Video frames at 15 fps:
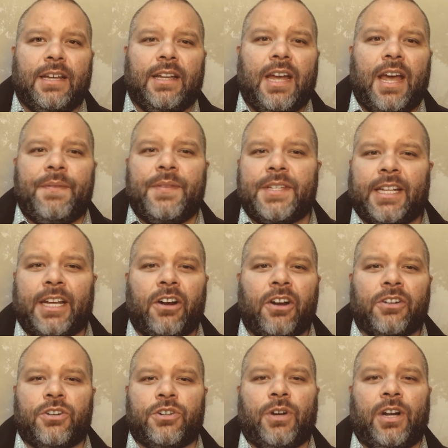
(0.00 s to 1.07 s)
And this
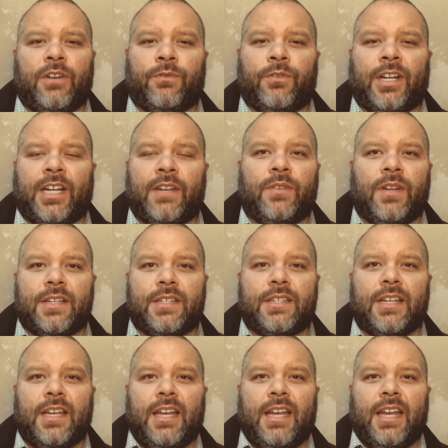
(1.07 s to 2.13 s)
character trait of forgiveness
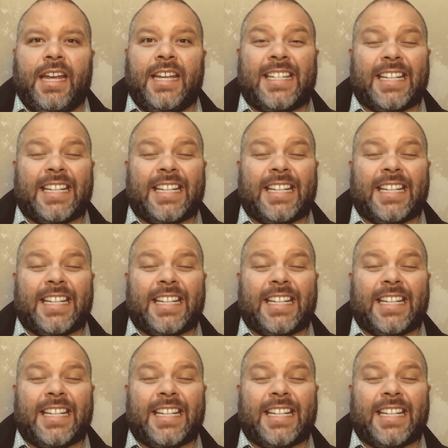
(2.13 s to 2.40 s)
is